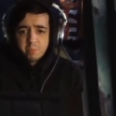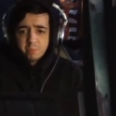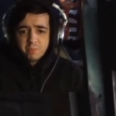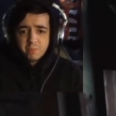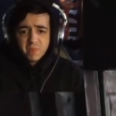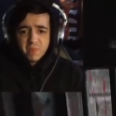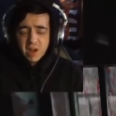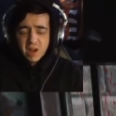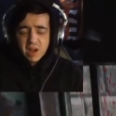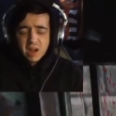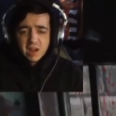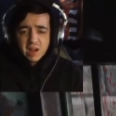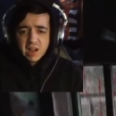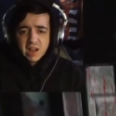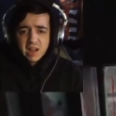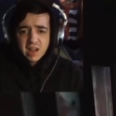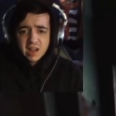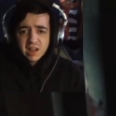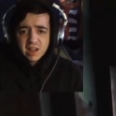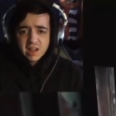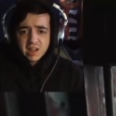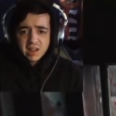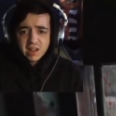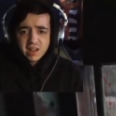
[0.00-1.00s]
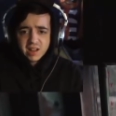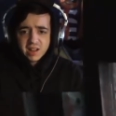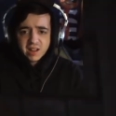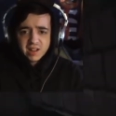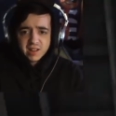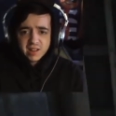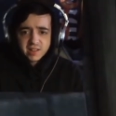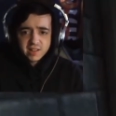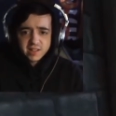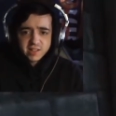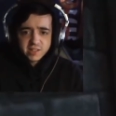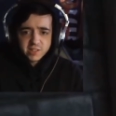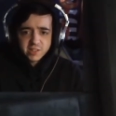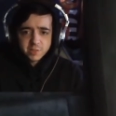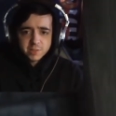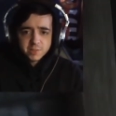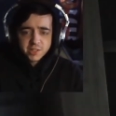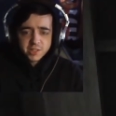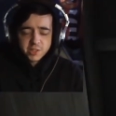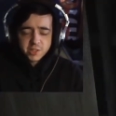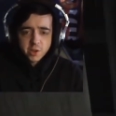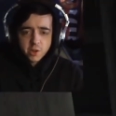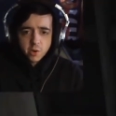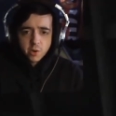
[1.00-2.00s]
Ah, ah, it has to be
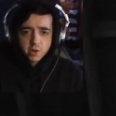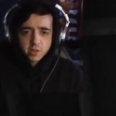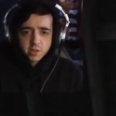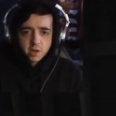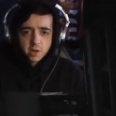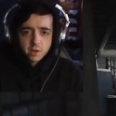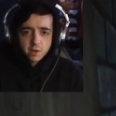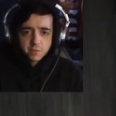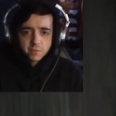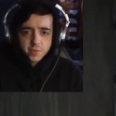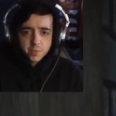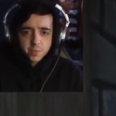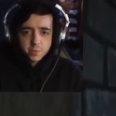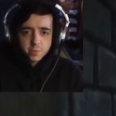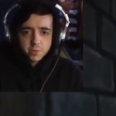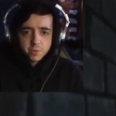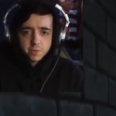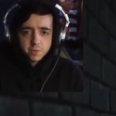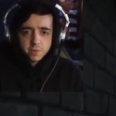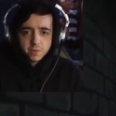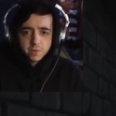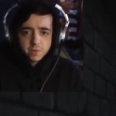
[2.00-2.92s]
so uncomfortable.